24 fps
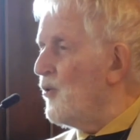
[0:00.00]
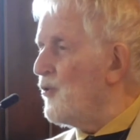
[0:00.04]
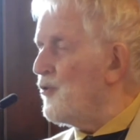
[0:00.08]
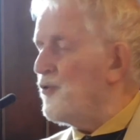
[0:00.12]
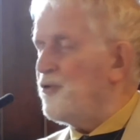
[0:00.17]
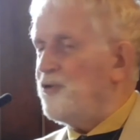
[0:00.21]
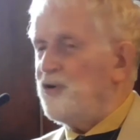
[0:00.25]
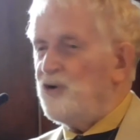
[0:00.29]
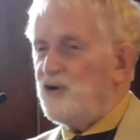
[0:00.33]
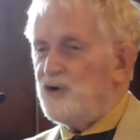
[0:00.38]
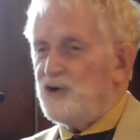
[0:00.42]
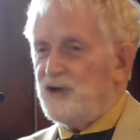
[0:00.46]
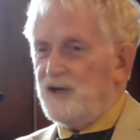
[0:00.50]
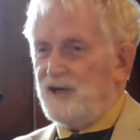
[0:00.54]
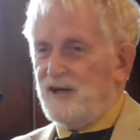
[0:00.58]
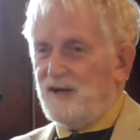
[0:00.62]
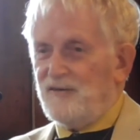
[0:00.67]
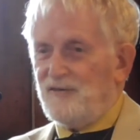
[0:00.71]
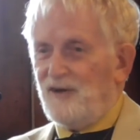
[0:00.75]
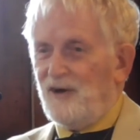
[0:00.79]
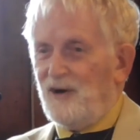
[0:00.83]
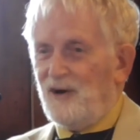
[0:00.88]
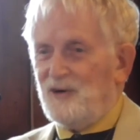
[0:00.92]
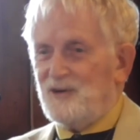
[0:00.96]
30
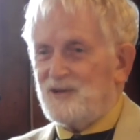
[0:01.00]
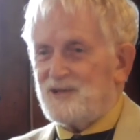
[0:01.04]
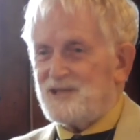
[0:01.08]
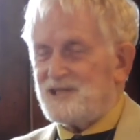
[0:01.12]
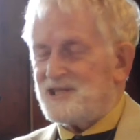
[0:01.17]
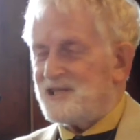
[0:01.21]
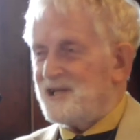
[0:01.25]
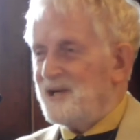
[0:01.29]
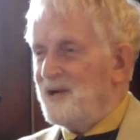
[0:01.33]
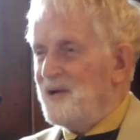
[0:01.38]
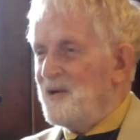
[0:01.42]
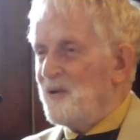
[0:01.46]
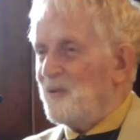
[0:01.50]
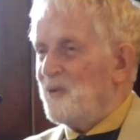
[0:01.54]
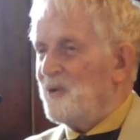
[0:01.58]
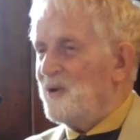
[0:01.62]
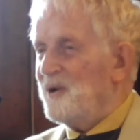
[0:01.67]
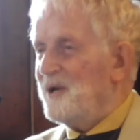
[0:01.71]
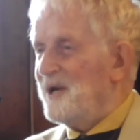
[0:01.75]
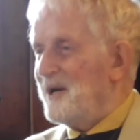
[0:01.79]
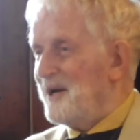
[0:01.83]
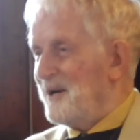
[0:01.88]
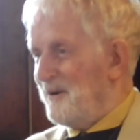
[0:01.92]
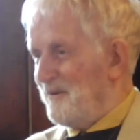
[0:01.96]
of those were
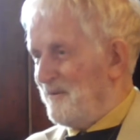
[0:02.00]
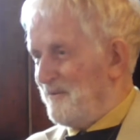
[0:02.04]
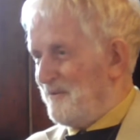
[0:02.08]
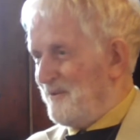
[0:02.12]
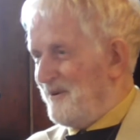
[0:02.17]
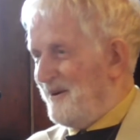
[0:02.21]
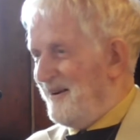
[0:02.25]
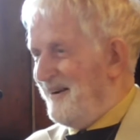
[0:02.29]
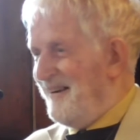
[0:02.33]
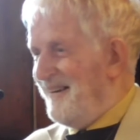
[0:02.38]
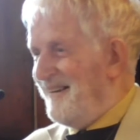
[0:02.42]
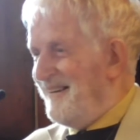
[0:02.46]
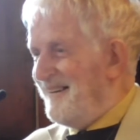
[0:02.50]
negative.